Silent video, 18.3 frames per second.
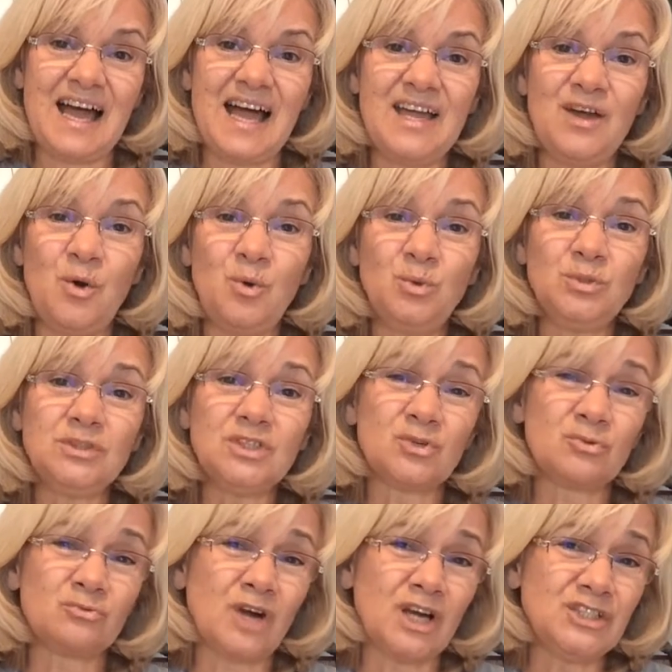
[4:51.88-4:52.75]
I hold a
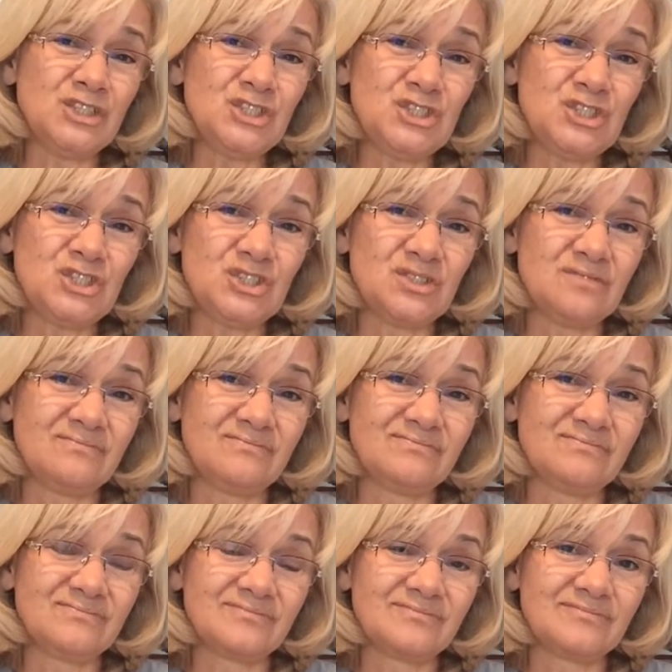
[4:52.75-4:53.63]
grudge.
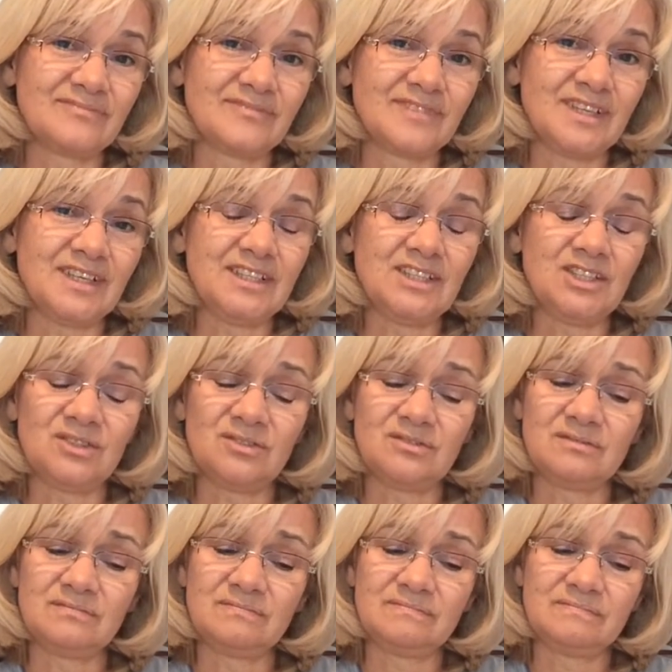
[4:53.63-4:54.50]
I
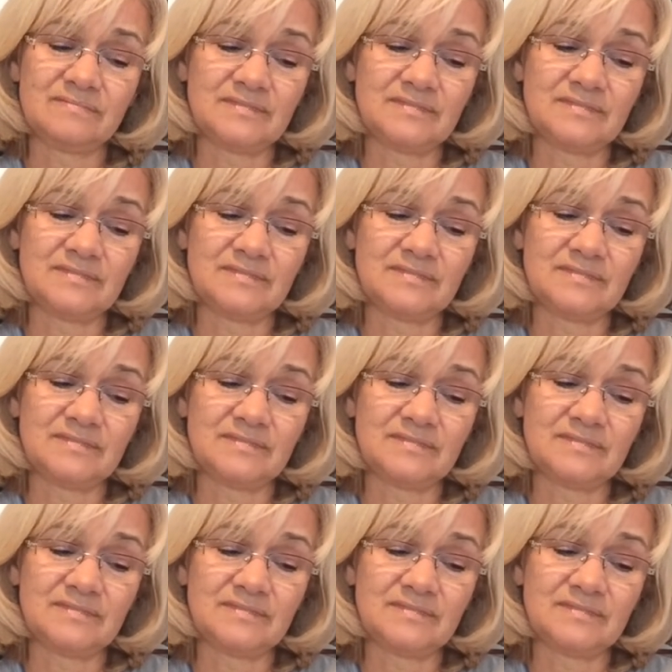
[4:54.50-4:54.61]
know,